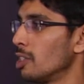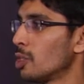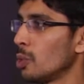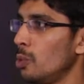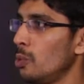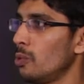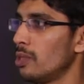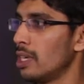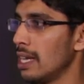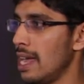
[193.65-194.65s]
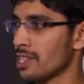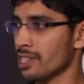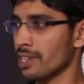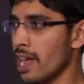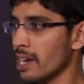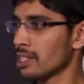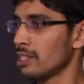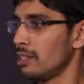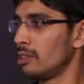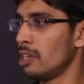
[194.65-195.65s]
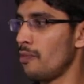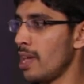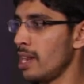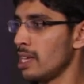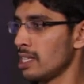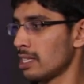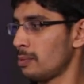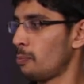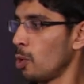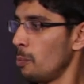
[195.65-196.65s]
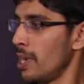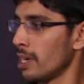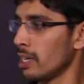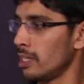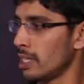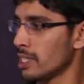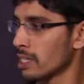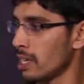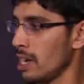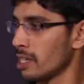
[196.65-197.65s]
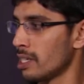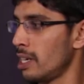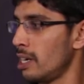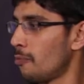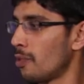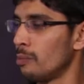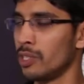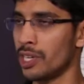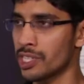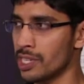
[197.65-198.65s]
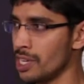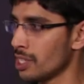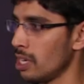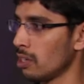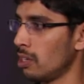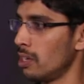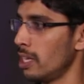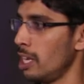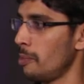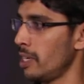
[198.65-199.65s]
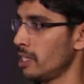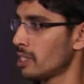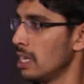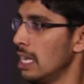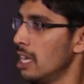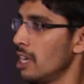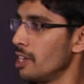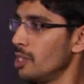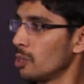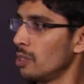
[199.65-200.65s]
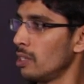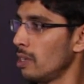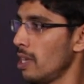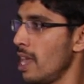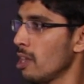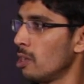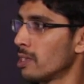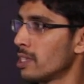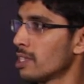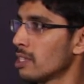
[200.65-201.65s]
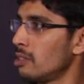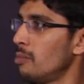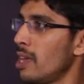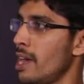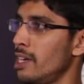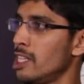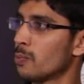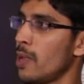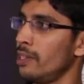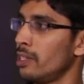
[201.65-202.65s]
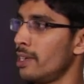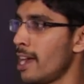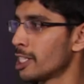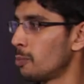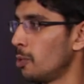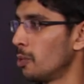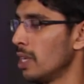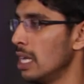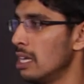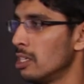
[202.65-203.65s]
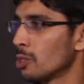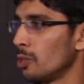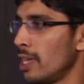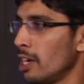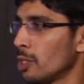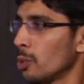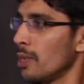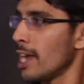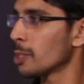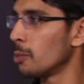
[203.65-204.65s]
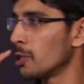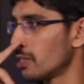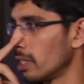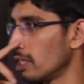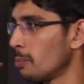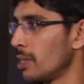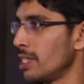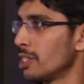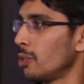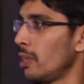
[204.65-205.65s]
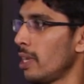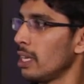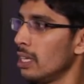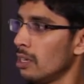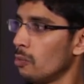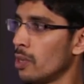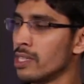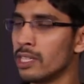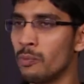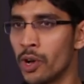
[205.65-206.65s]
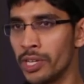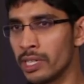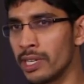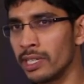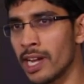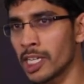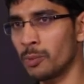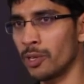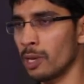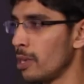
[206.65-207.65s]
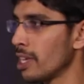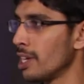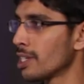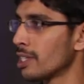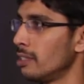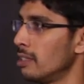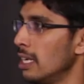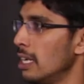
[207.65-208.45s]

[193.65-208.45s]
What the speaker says: to extract the various probe data that is collected from the residential CORD elements into the ACORD system and display in the dashboard. So there are two dashboards that are present today. One is the monitoring dashboard application,